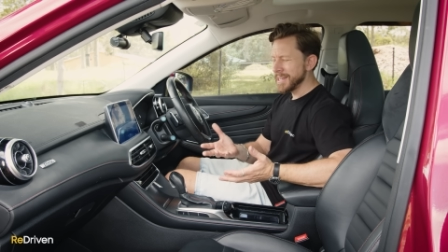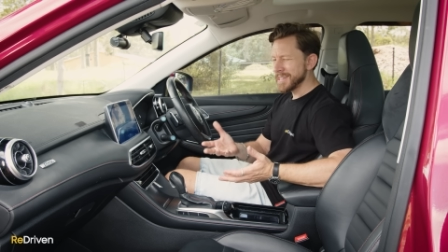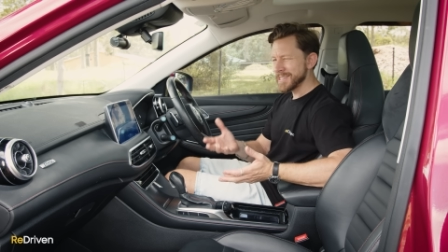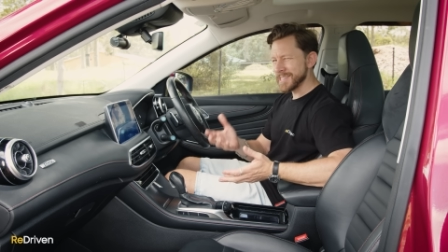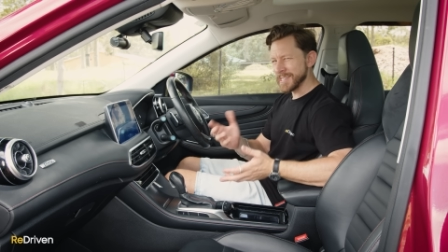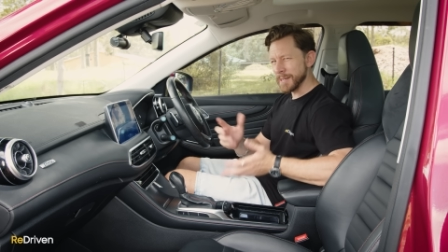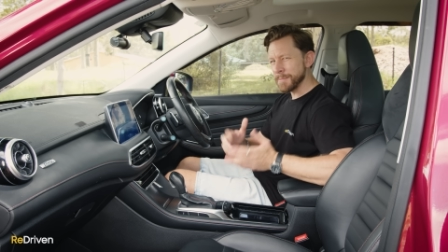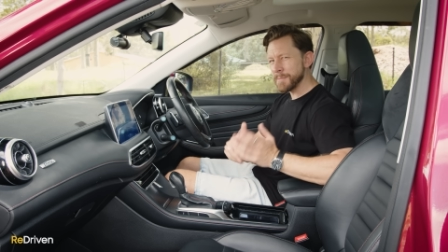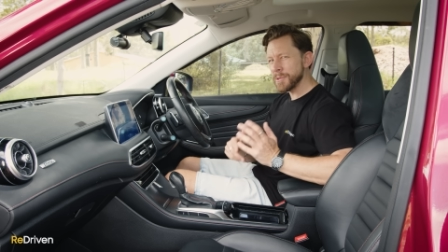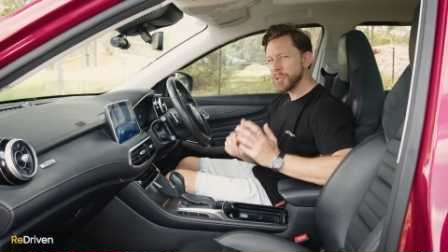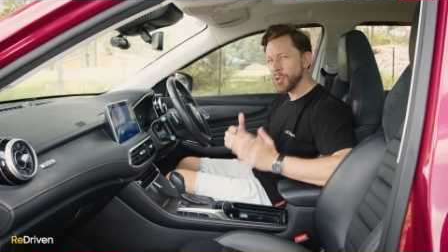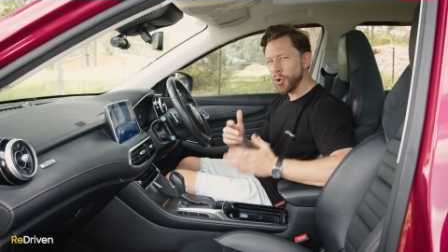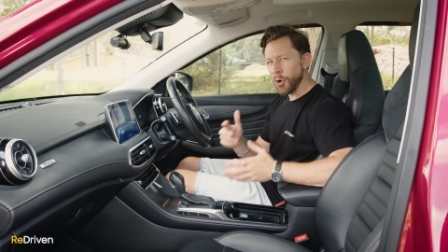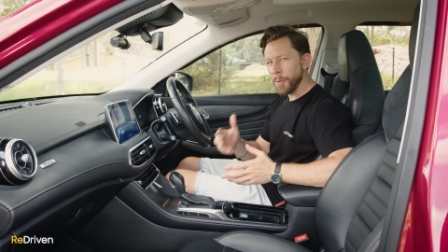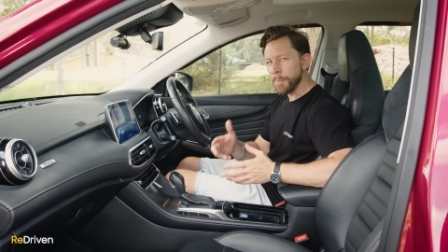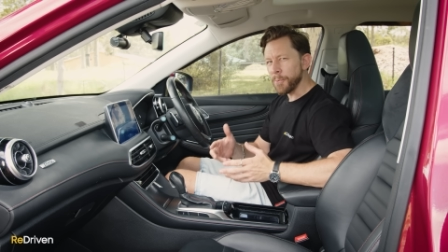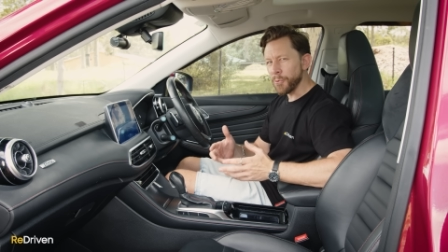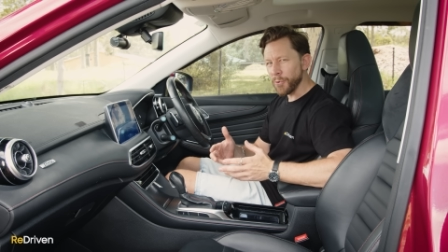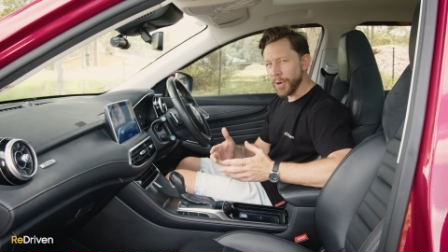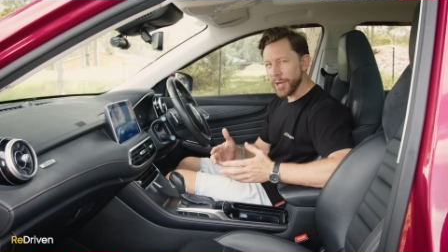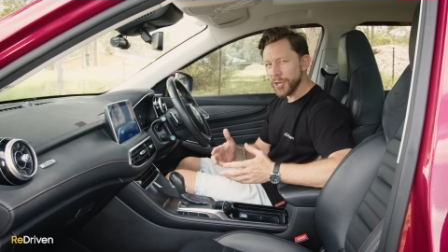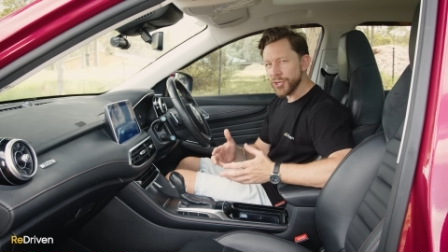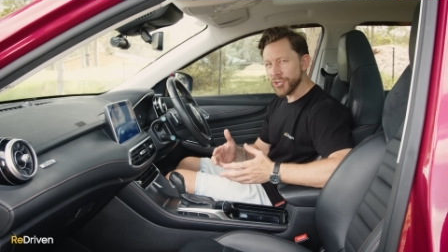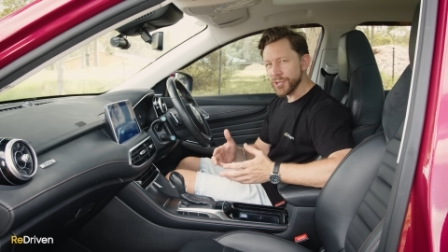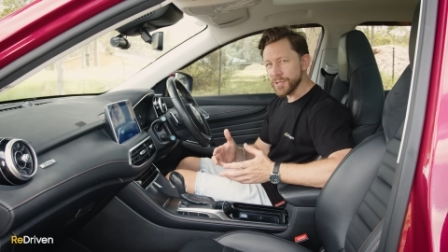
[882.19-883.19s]
some of the
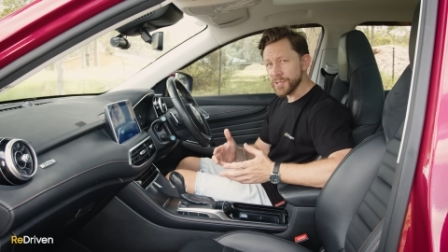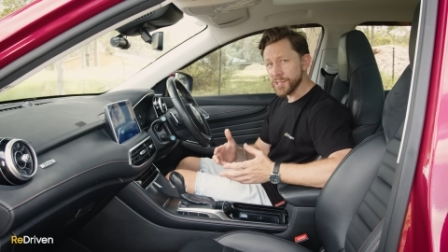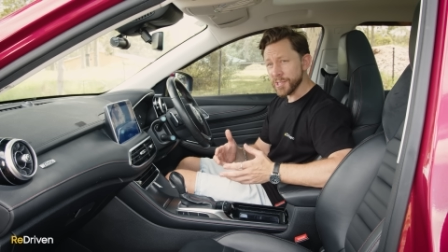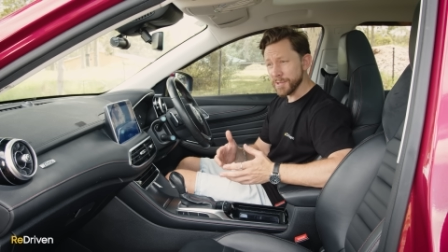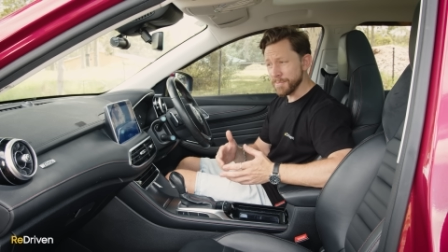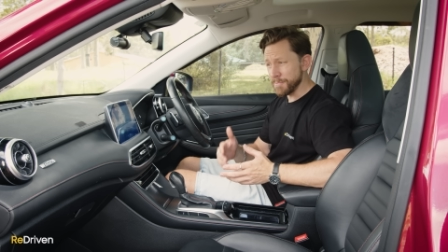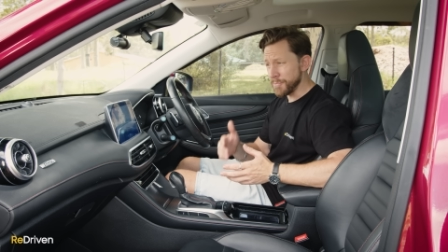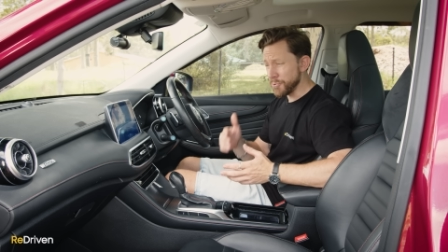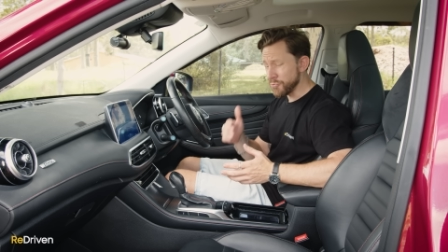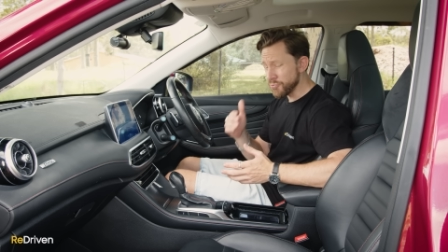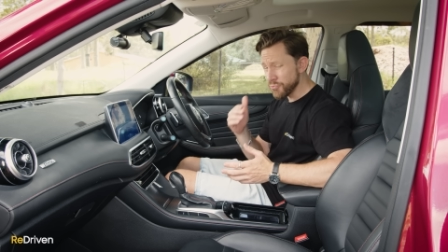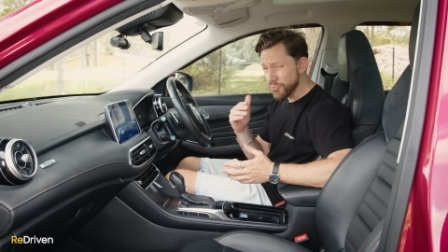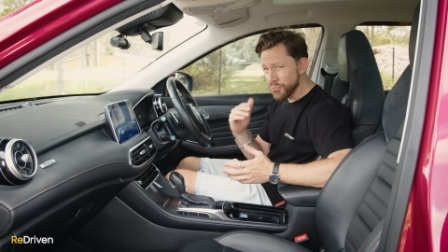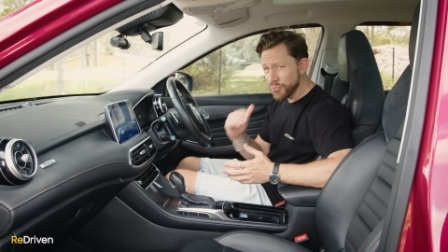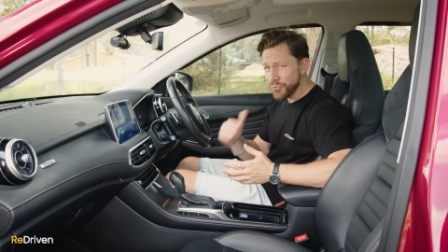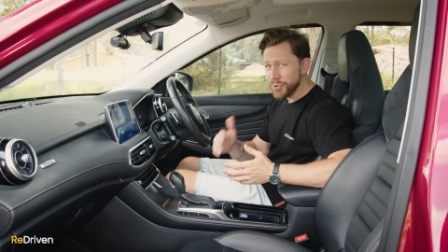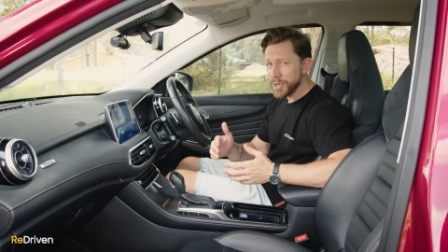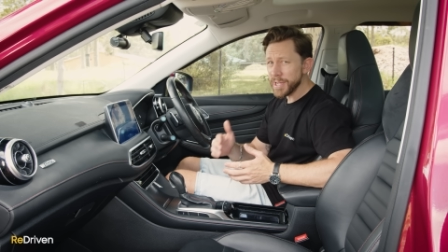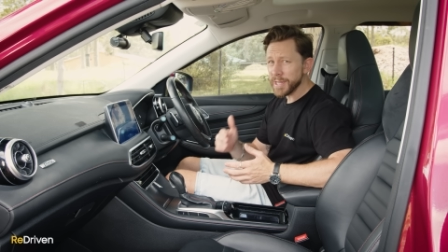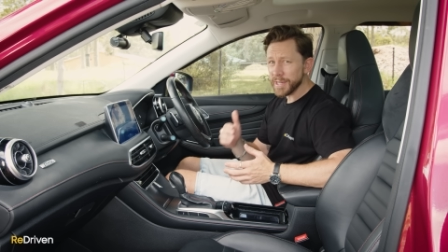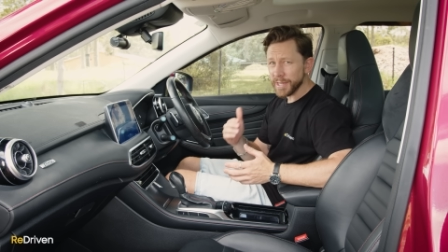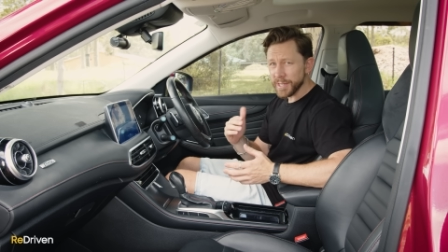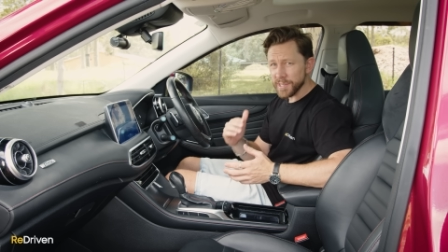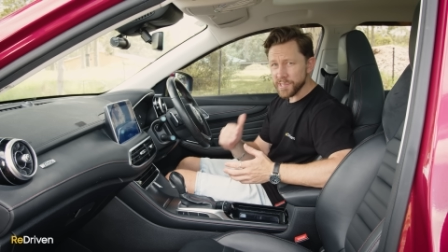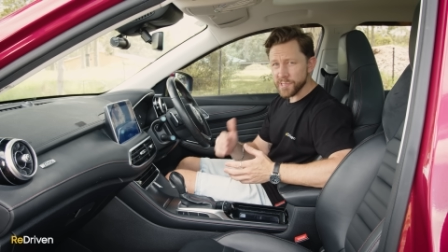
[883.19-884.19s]
operations can be
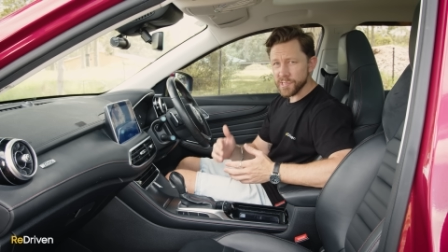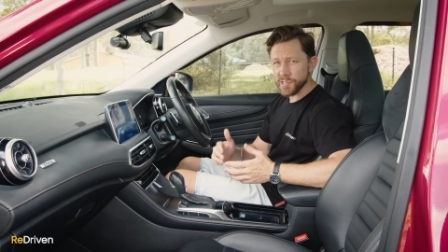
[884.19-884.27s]
really